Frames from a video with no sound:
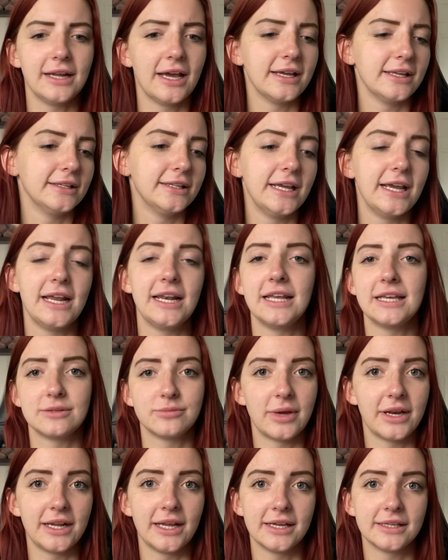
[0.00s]
nearly as
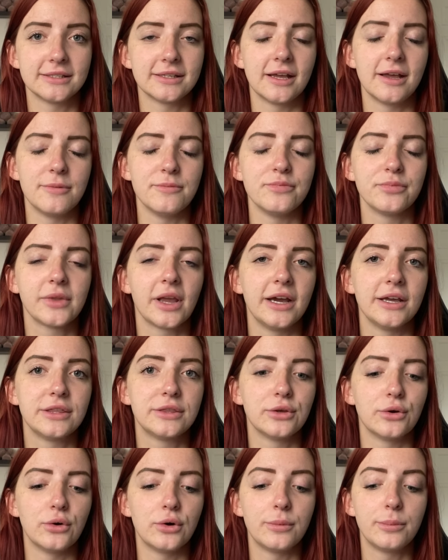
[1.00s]
many as I
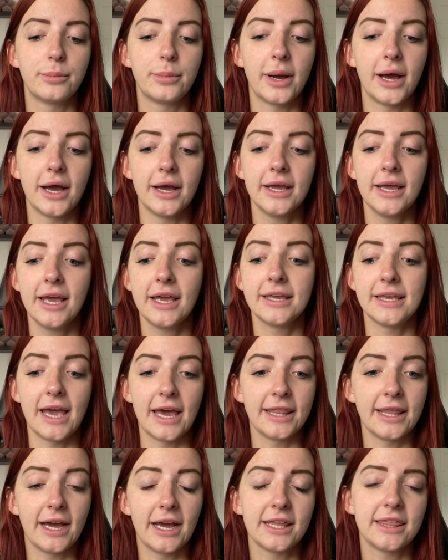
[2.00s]
thought. But
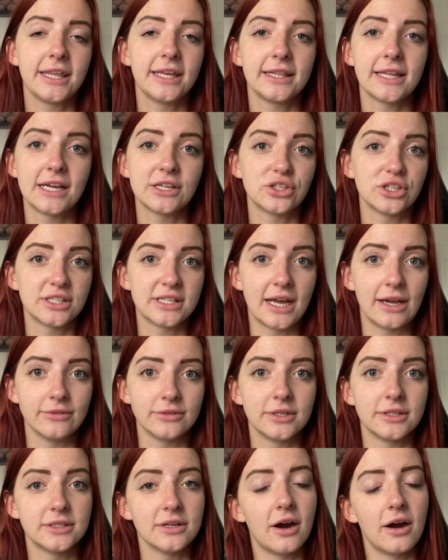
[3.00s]
yeah, I think that's just down
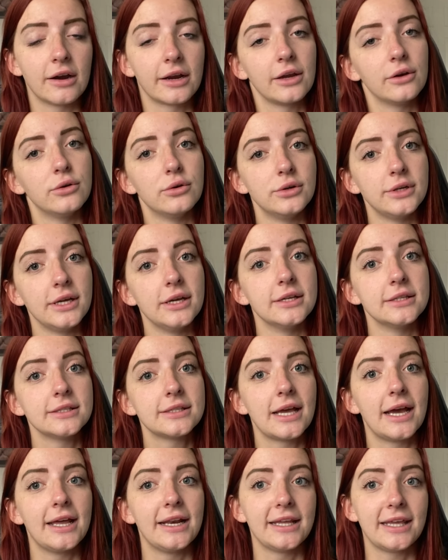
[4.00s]
to target audience,
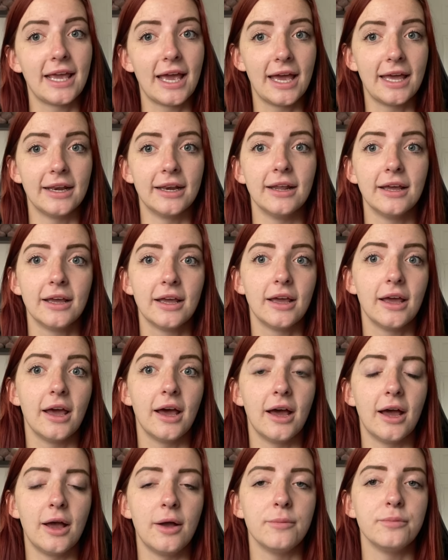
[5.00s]
and again,
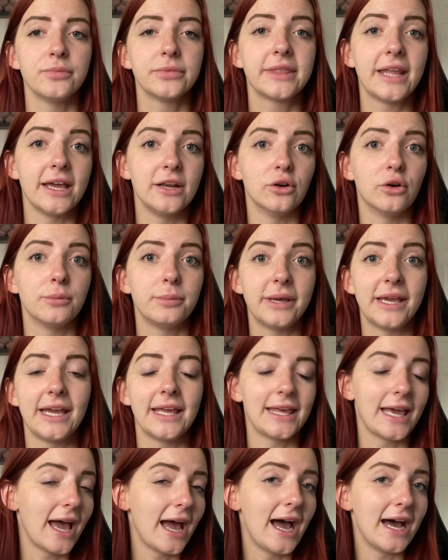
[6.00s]
there not
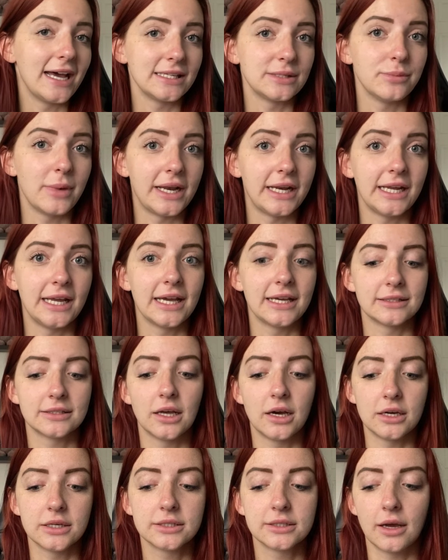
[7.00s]
being as many as
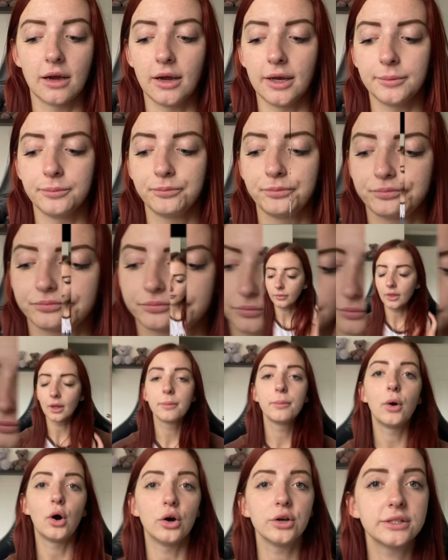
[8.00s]
last time.
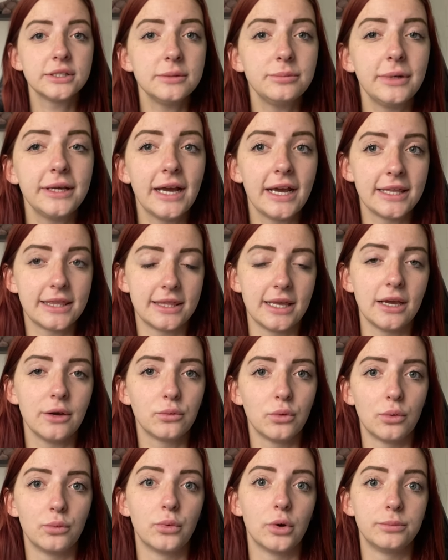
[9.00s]
Possibly, I think
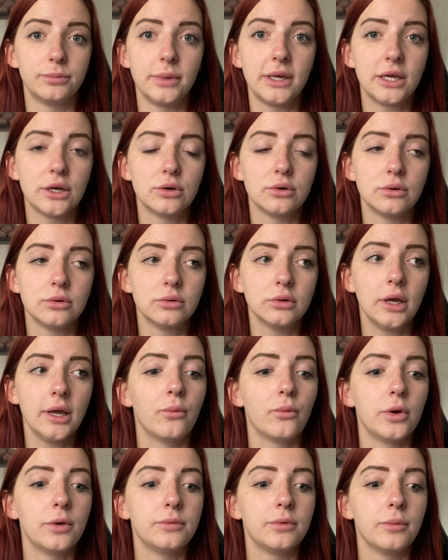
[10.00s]
what would be cool
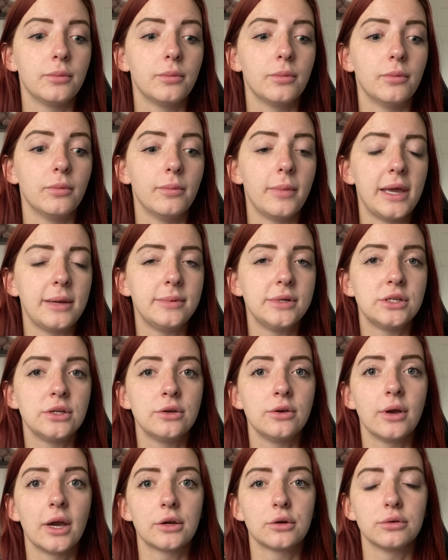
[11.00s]
would maybe
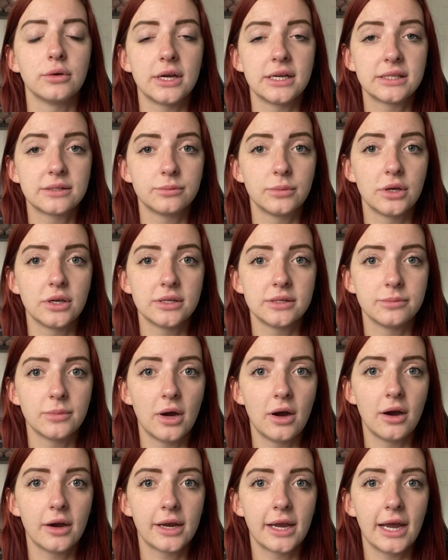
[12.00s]
do a Christmas
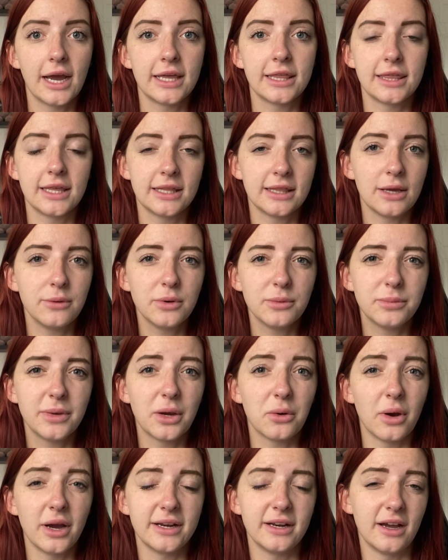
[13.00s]
market. I think they would be
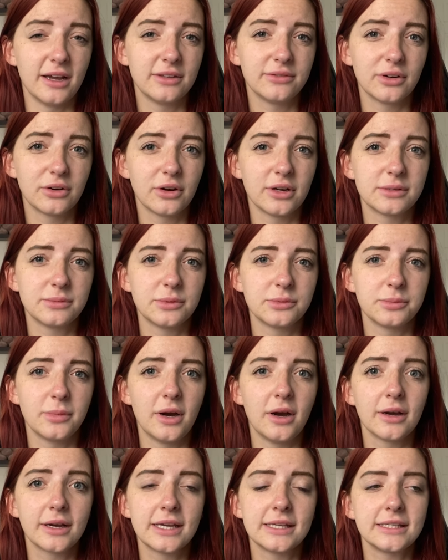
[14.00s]
quite nice for Christmas
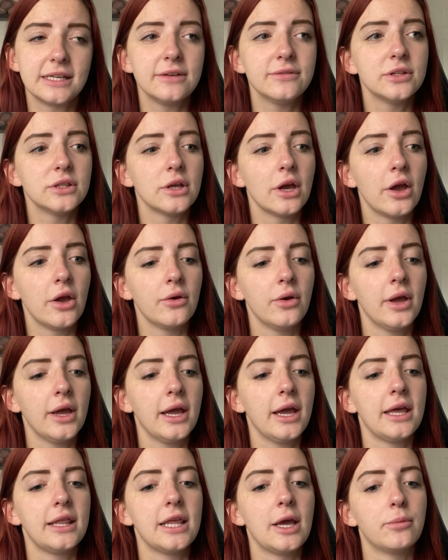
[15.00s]
markets, even though
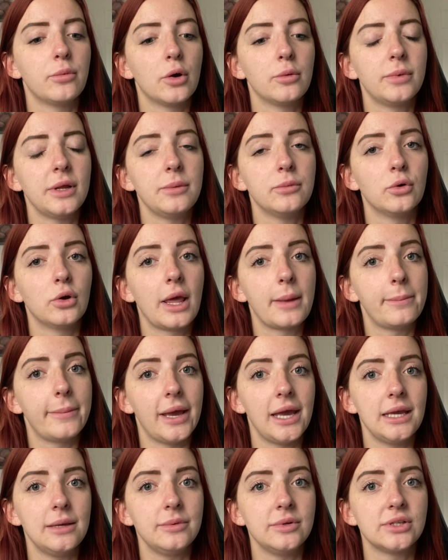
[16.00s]
they're probably more like
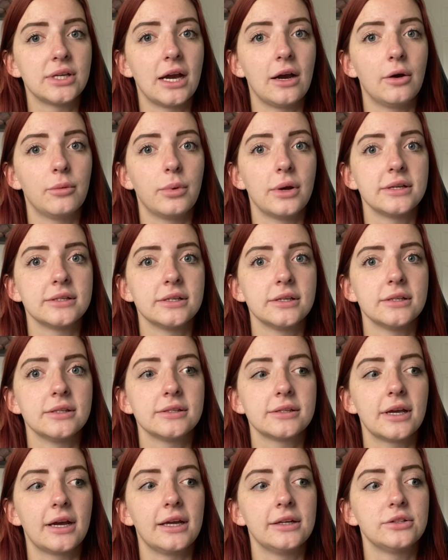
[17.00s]
baby shower
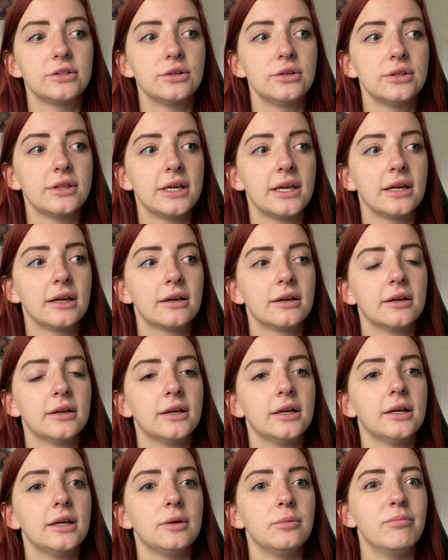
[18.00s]
presents. I do think
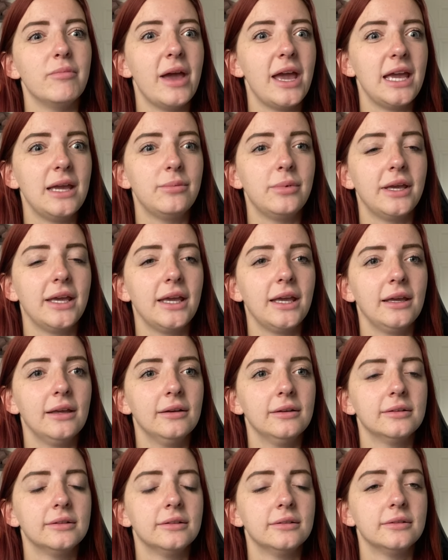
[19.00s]
maybe,
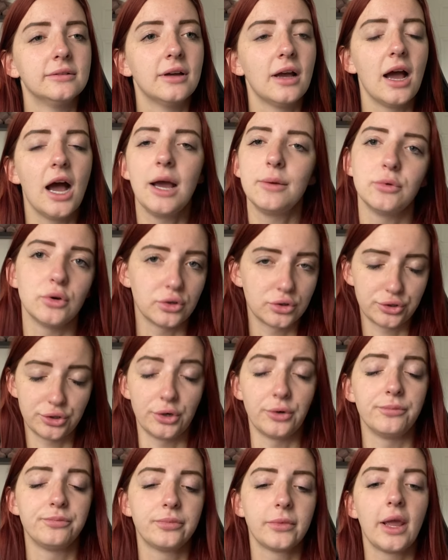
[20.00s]
I'm not
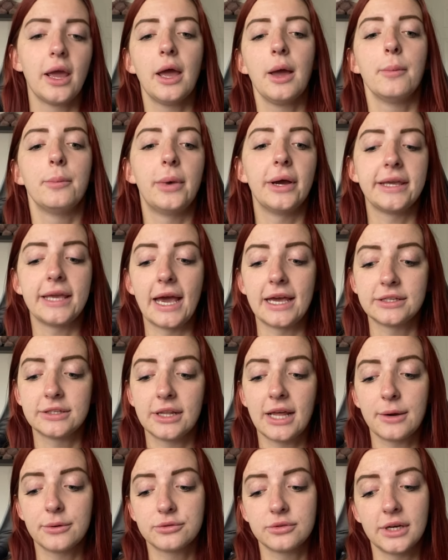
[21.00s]
sure. But yeah, so
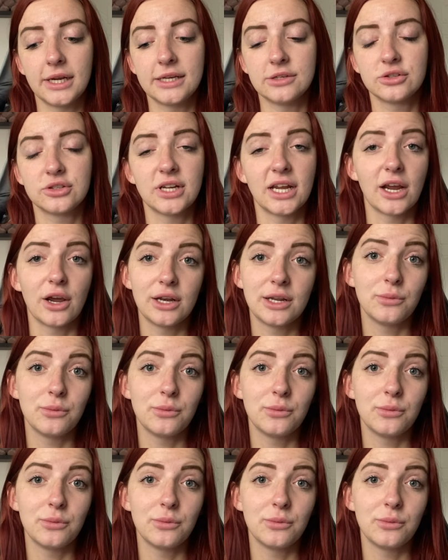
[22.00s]
that was really interesting. Only